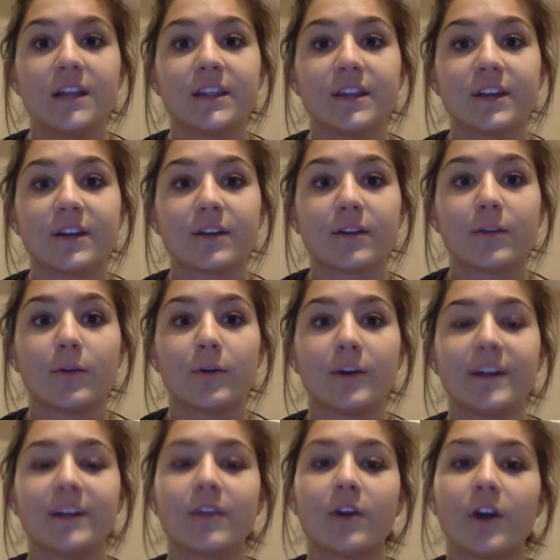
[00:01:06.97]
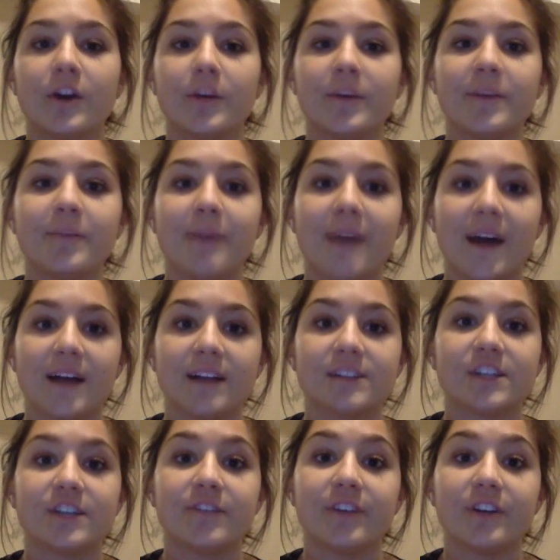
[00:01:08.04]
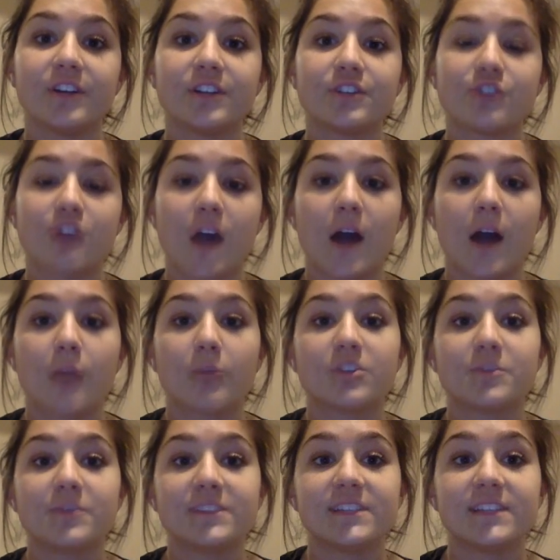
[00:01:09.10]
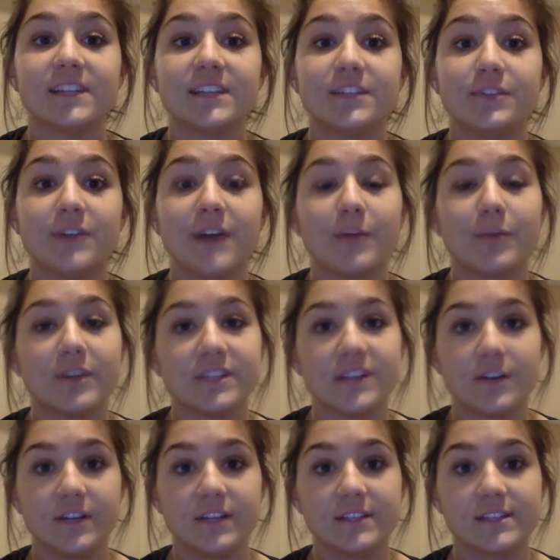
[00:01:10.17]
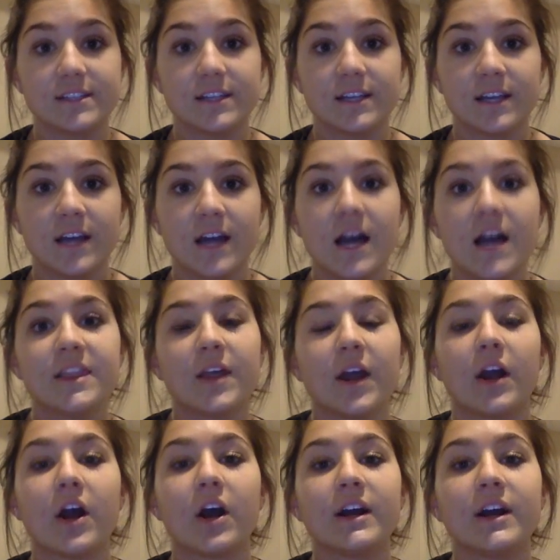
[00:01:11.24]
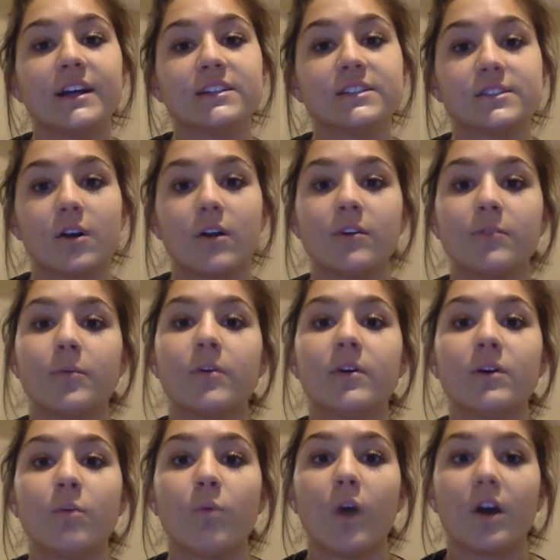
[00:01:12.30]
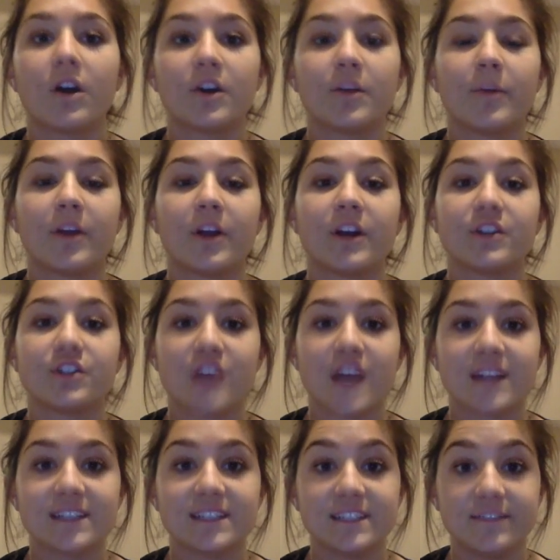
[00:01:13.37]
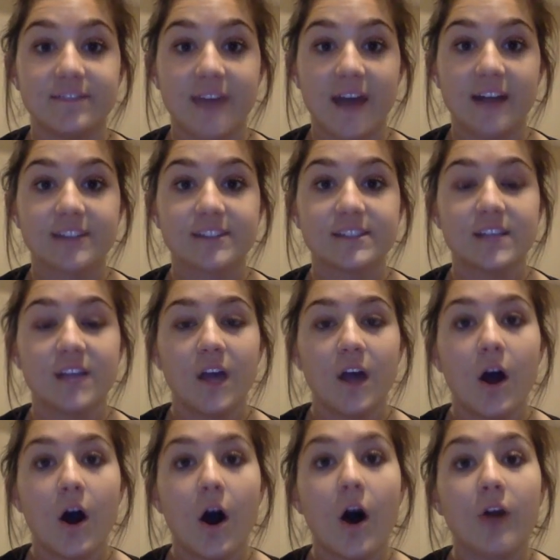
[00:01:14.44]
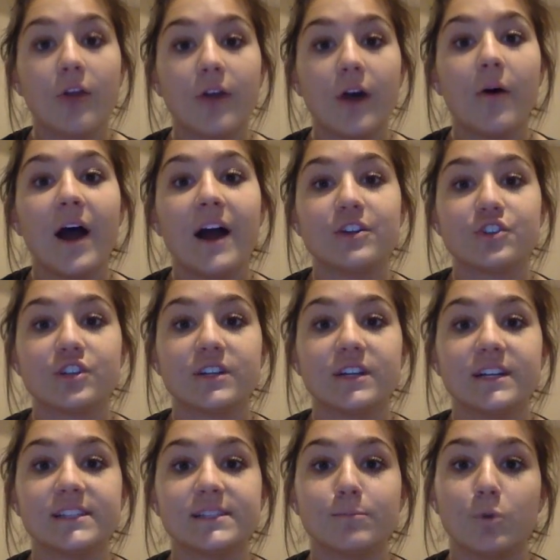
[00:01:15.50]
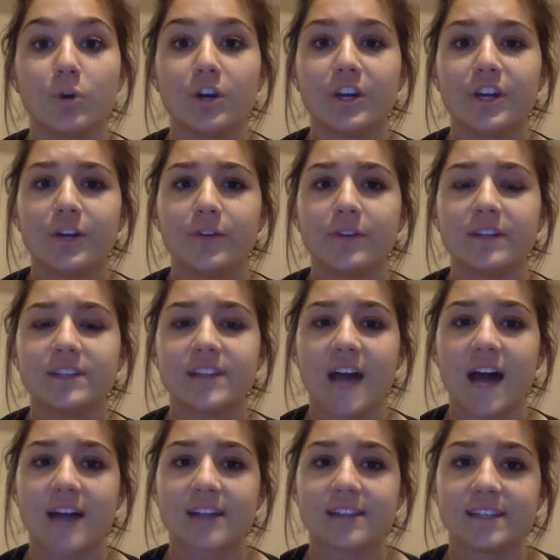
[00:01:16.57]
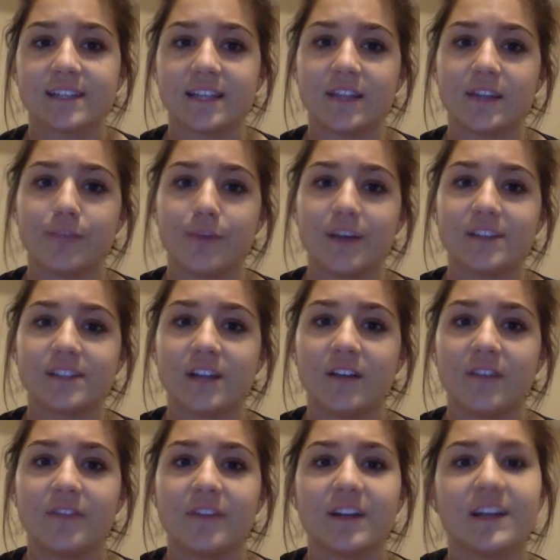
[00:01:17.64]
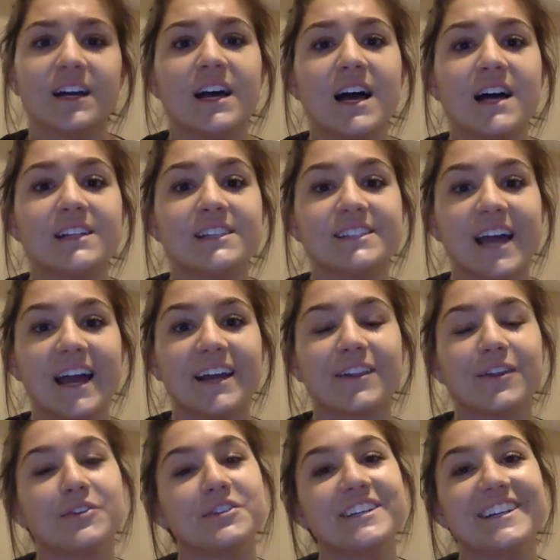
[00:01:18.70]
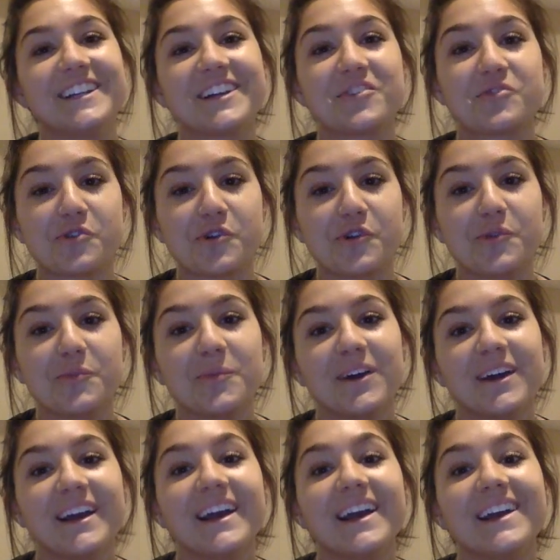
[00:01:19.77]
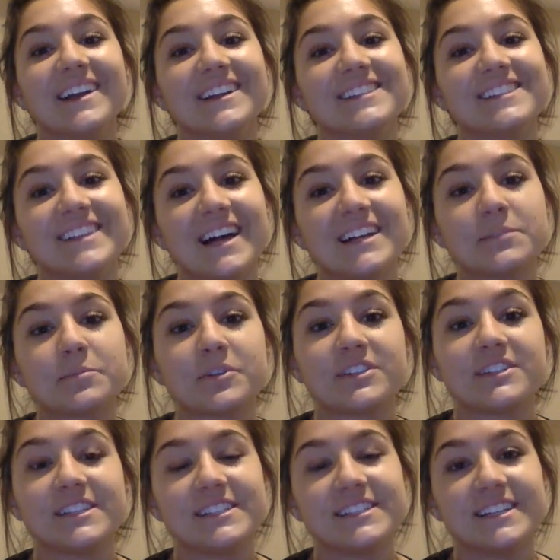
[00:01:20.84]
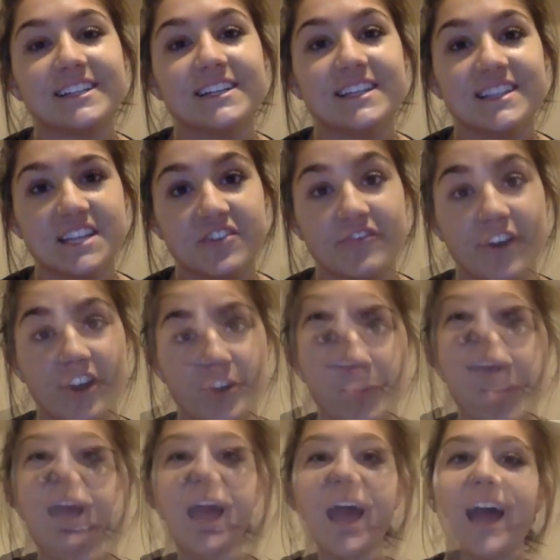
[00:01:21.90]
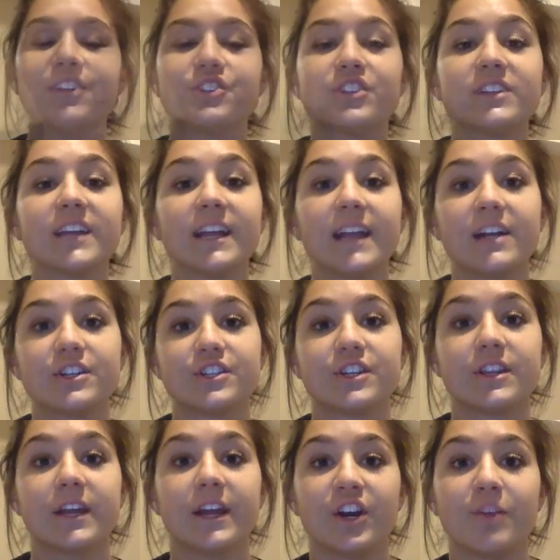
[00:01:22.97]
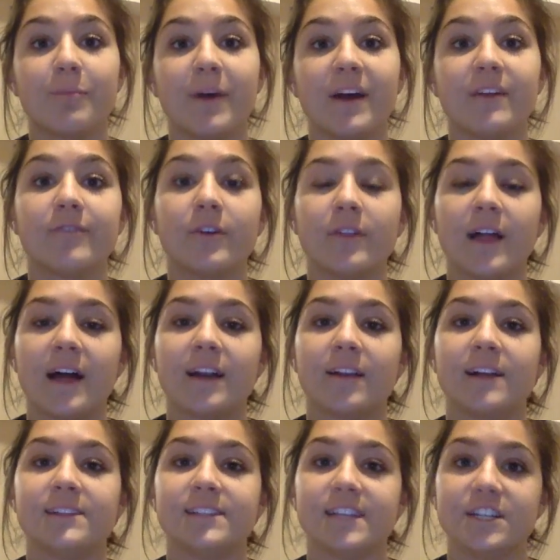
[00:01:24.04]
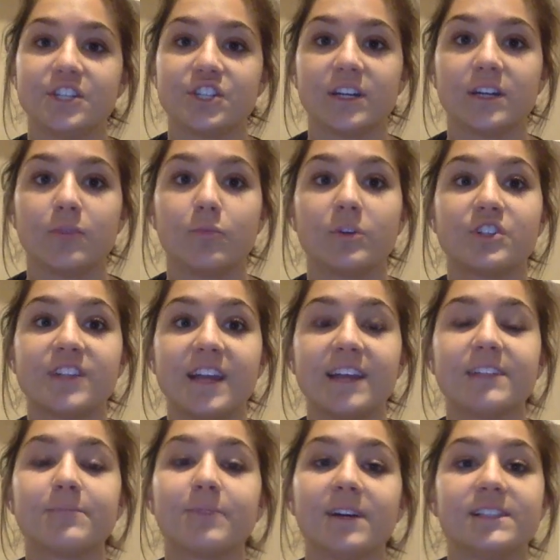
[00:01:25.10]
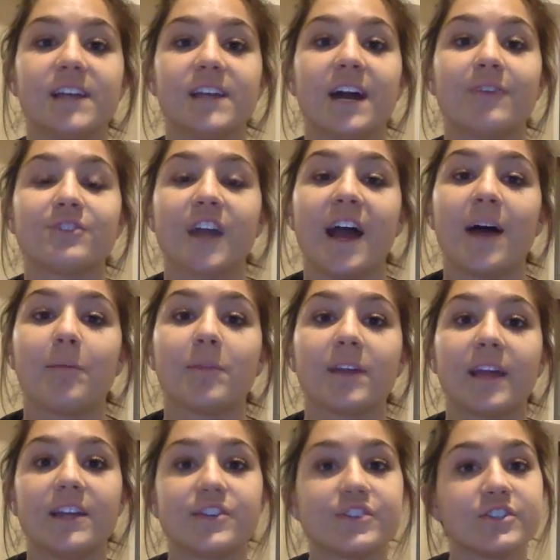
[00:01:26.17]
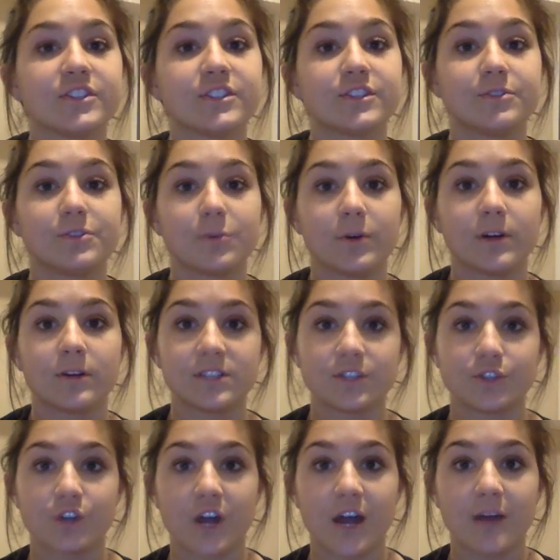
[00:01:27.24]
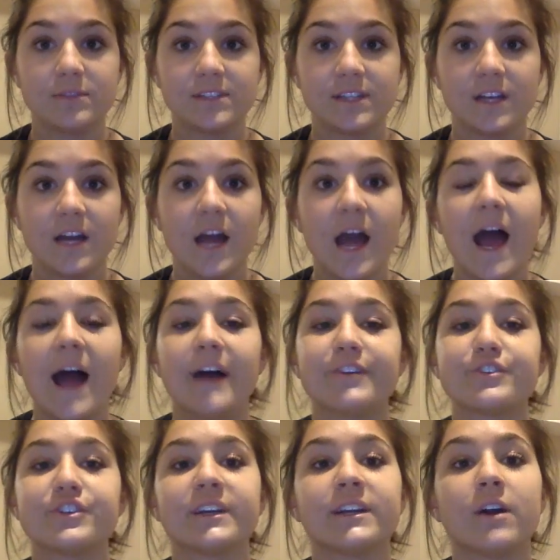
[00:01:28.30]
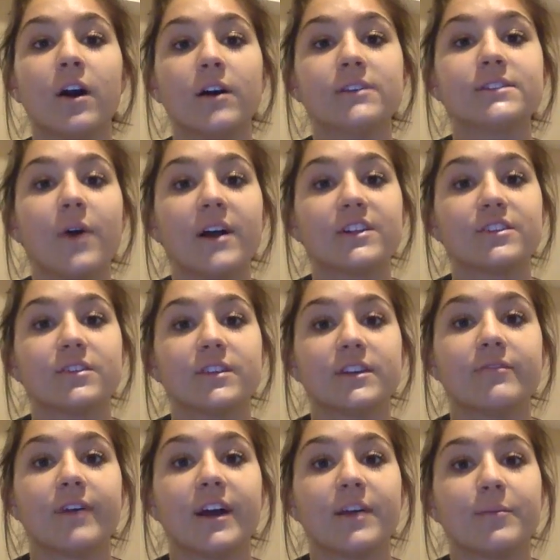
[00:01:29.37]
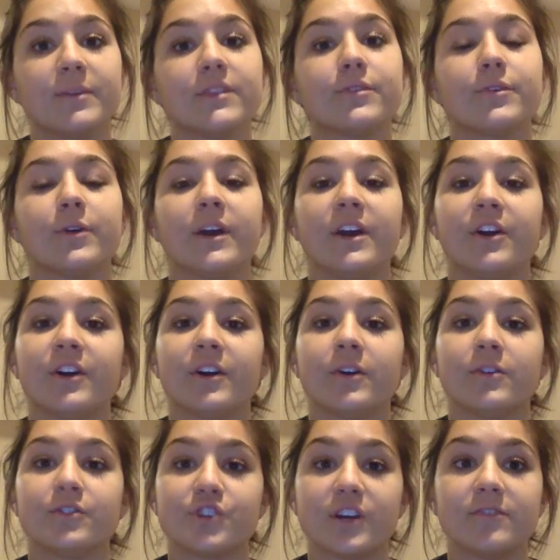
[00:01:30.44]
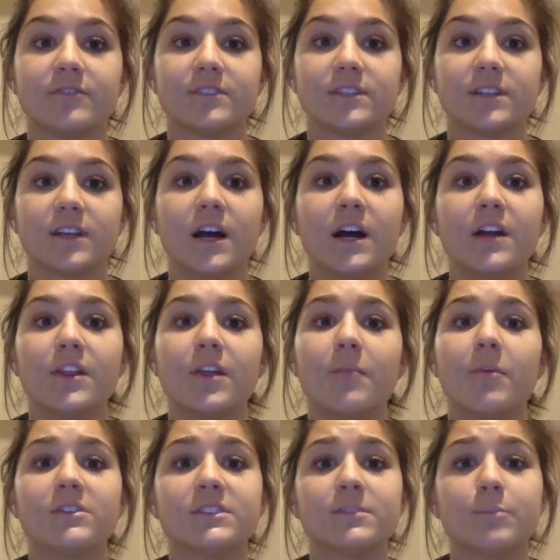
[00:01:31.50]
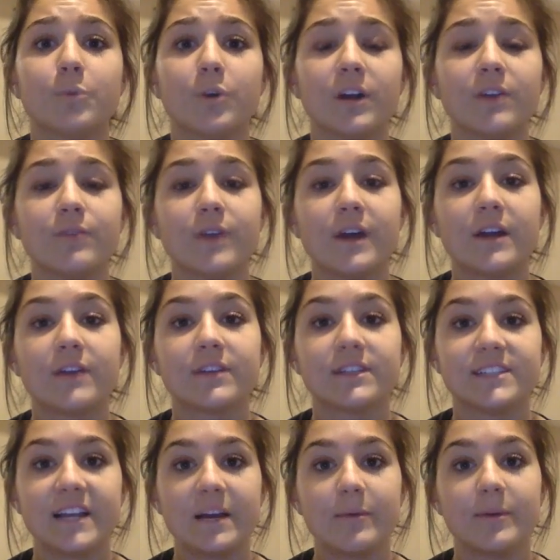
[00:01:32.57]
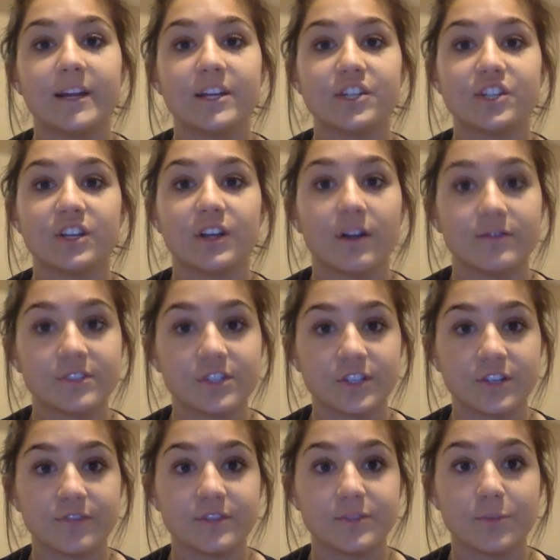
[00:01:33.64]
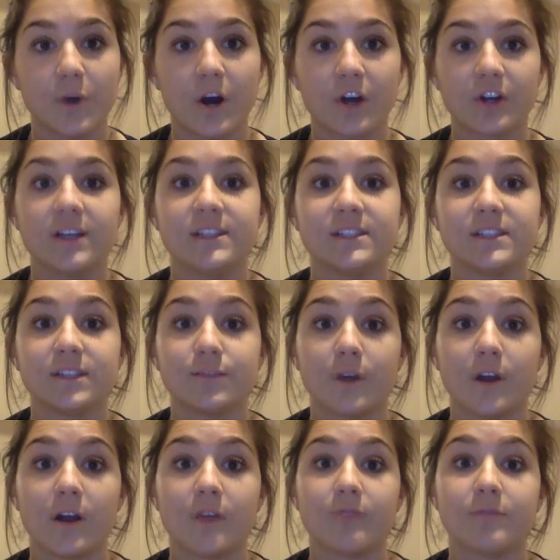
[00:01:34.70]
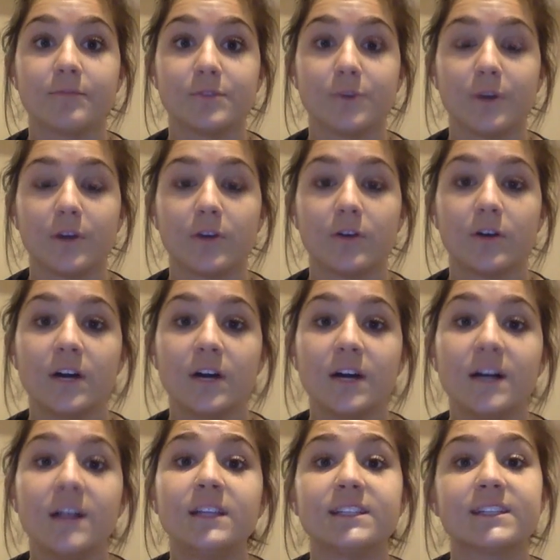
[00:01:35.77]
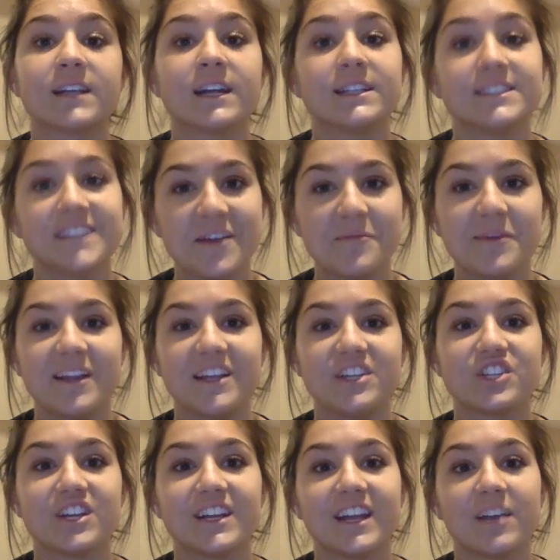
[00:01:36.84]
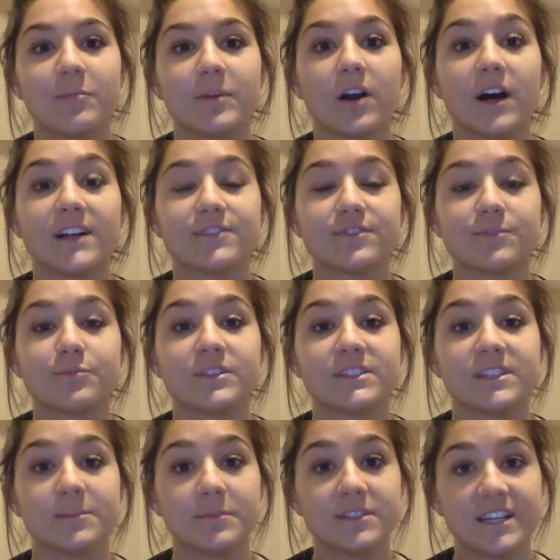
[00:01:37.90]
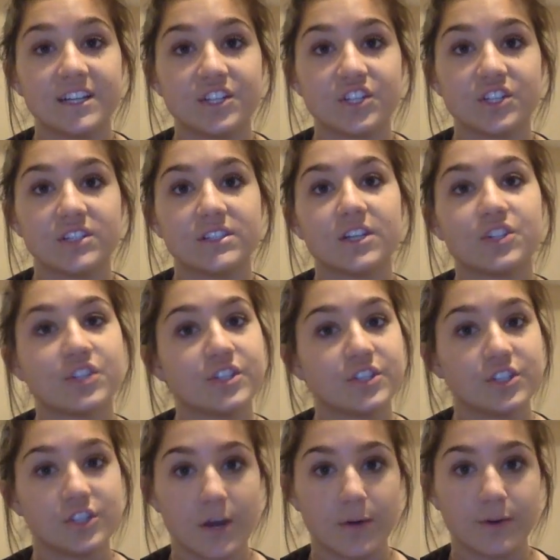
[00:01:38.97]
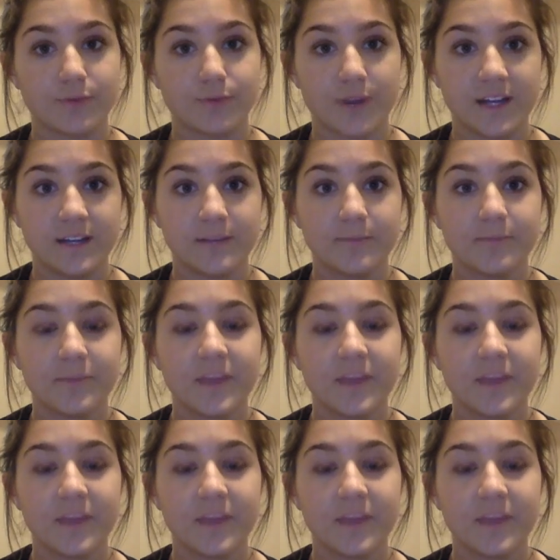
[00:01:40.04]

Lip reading: The chlorine-carbon bonds are very strong, which means that they do not break down easily. They are insoluble in water but are attracted to fats. Although Endrin is more acutely toxic than the rest of the cyclodine group, it is less persistent in the environment. Endrin can enter the air by volatilization, which takes place after applications to soils and crops. Endrin can also enter the environment through aerial drift. The most important route of contamination of surface water is the runoff from soil. The contamination can be caused from precipitation such as snow and rain.